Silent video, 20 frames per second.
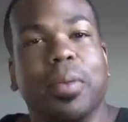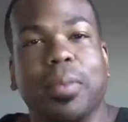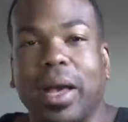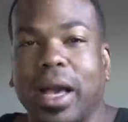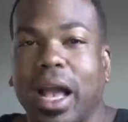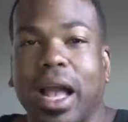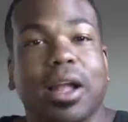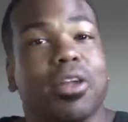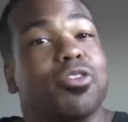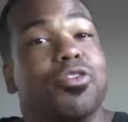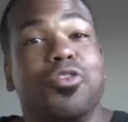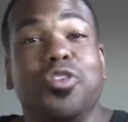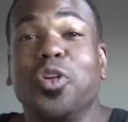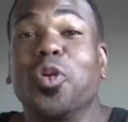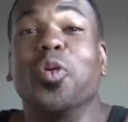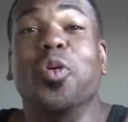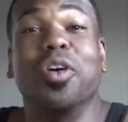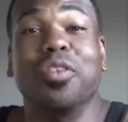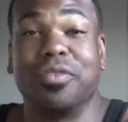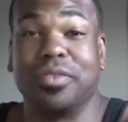I got a
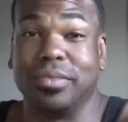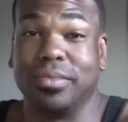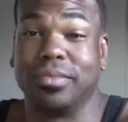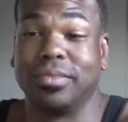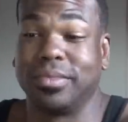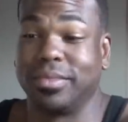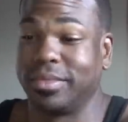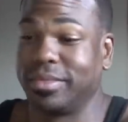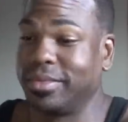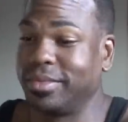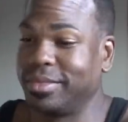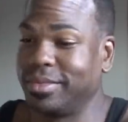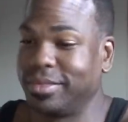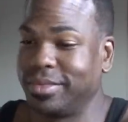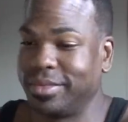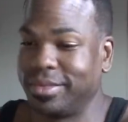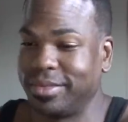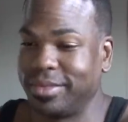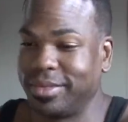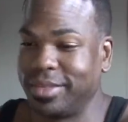few of them.
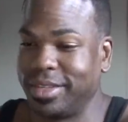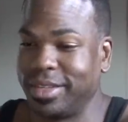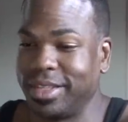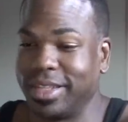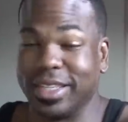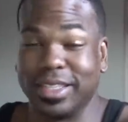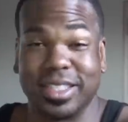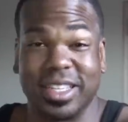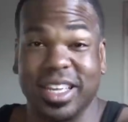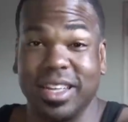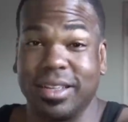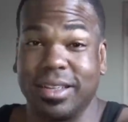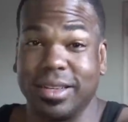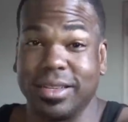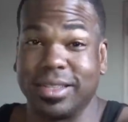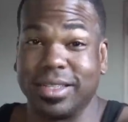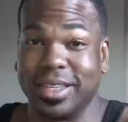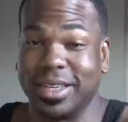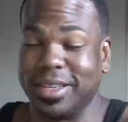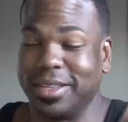Let's get
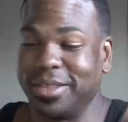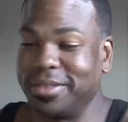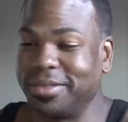this in.